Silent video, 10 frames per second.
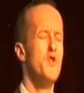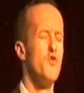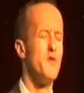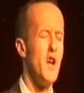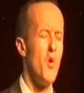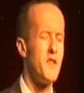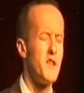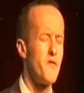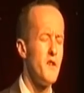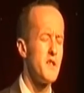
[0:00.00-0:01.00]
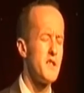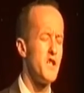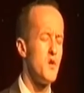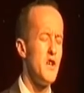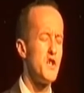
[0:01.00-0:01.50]
who deal with different
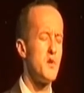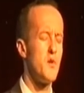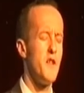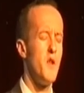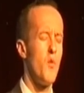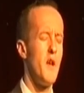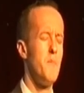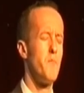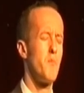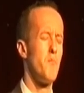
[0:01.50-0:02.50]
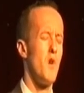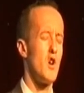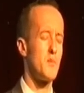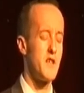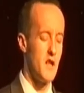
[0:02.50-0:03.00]
situations within the
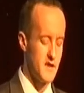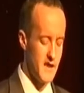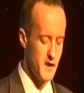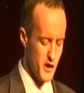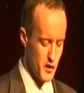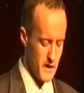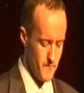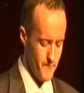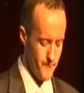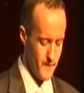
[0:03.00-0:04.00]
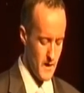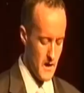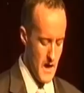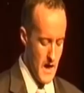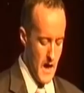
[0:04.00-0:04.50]
hospitality industry.
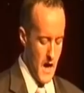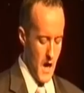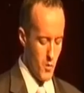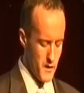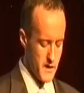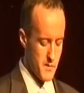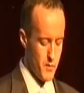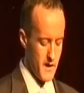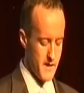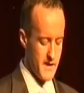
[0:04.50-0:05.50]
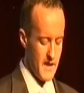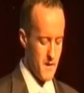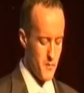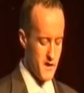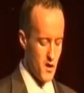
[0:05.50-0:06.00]
I want to split today
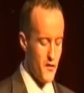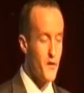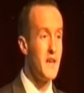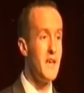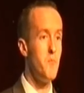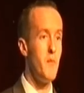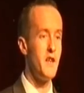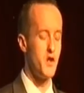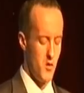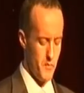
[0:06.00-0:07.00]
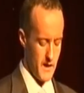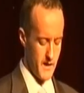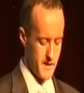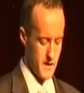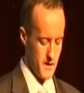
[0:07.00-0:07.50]
up into three main
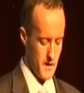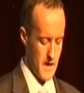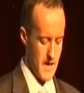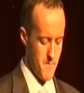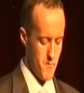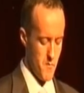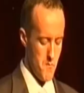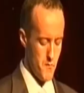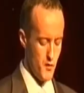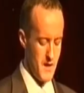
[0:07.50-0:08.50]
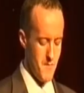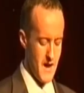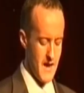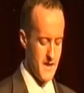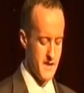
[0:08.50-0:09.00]
topics, really
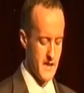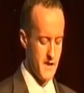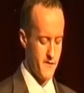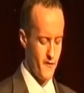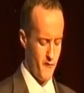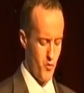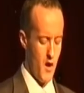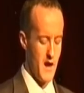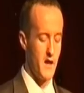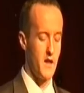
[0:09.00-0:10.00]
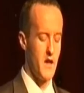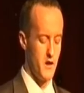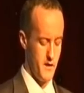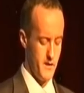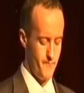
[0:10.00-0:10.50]
my insights of what I had
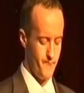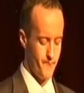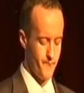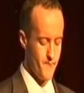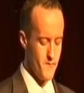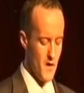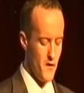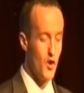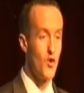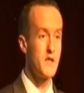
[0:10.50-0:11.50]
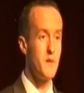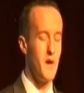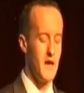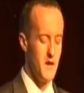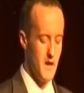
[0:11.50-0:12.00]
learned. They're going to
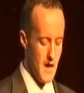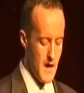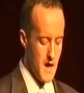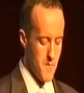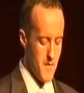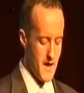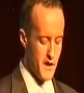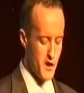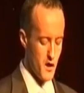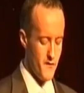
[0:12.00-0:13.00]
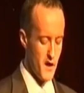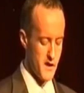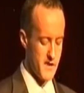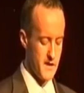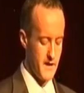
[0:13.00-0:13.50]
be manager
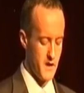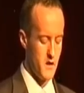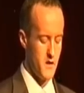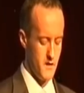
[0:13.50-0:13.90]
versus leader,